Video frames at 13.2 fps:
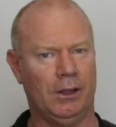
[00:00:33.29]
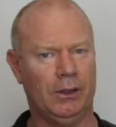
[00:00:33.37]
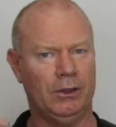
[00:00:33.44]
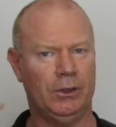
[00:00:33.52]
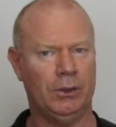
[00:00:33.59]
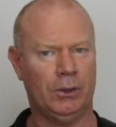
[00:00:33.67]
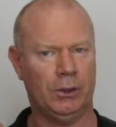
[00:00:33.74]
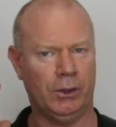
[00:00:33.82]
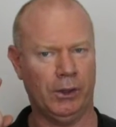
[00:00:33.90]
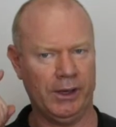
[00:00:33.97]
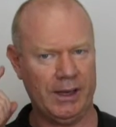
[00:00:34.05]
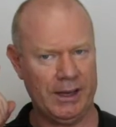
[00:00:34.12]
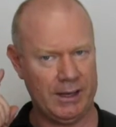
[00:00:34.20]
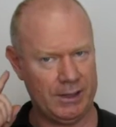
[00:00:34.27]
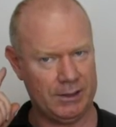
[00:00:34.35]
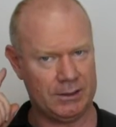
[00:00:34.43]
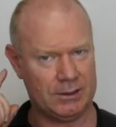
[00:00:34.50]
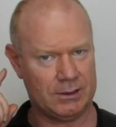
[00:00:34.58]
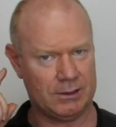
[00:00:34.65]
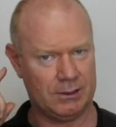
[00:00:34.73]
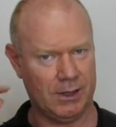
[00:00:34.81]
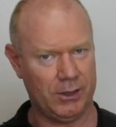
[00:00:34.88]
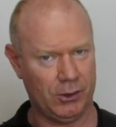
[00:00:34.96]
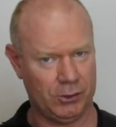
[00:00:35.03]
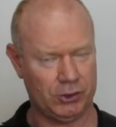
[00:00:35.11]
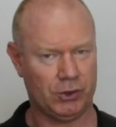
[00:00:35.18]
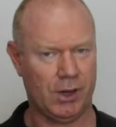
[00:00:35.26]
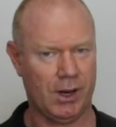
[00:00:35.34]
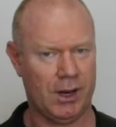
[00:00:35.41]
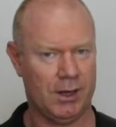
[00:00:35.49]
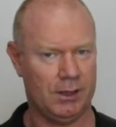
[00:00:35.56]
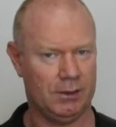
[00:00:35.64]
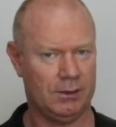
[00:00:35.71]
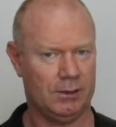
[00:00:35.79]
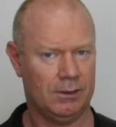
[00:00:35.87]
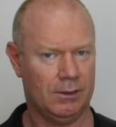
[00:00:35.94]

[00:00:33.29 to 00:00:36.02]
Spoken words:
your ears are not trained.